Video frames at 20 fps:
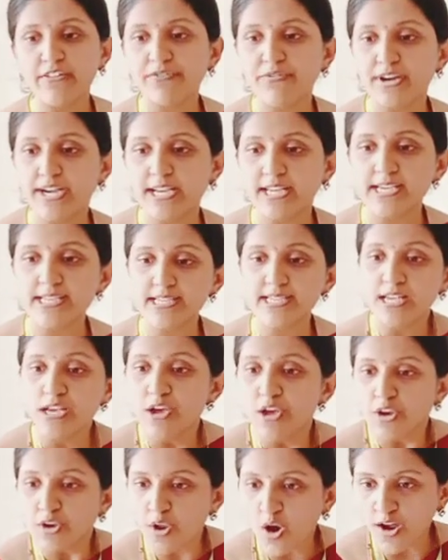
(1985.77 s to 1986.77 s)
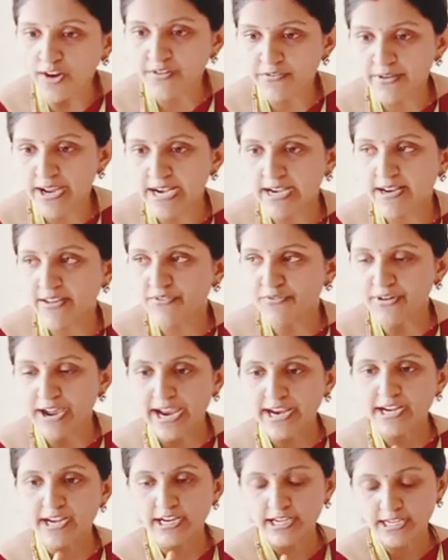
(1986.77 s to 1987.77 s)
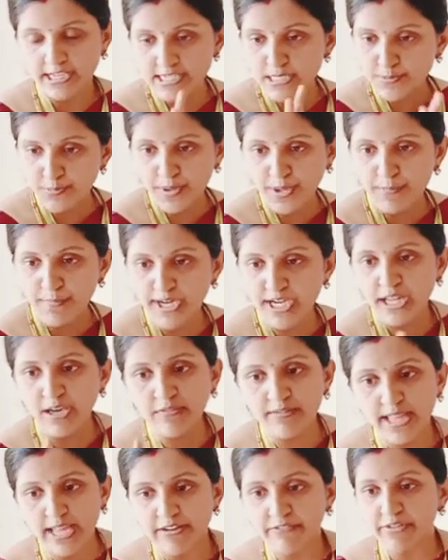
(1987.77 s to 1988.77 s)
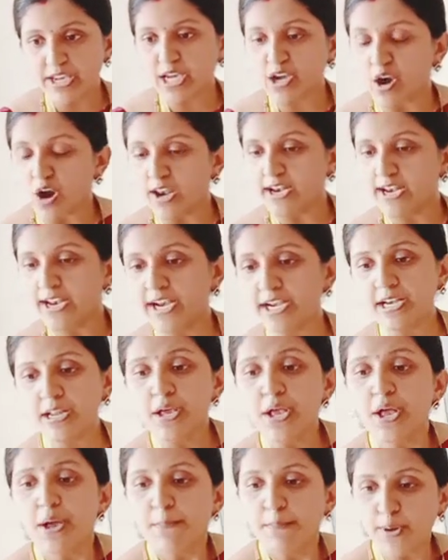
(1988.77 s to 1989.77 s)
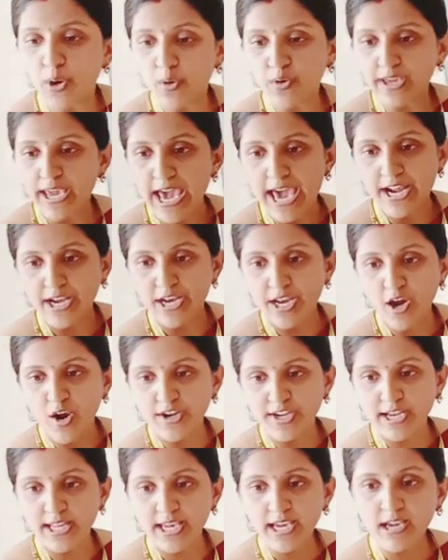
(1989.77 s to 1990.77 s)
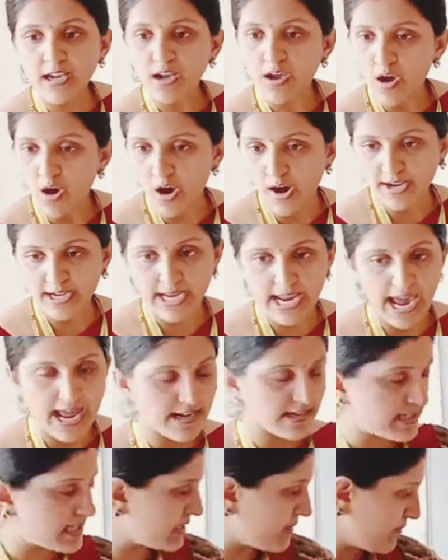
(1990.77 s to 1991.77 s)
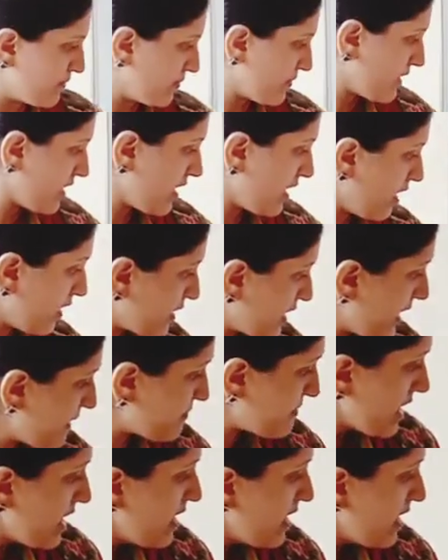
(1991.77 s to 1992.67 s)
If it is not well defined, it is primitive, then we call it prokaryotic organism. Okay,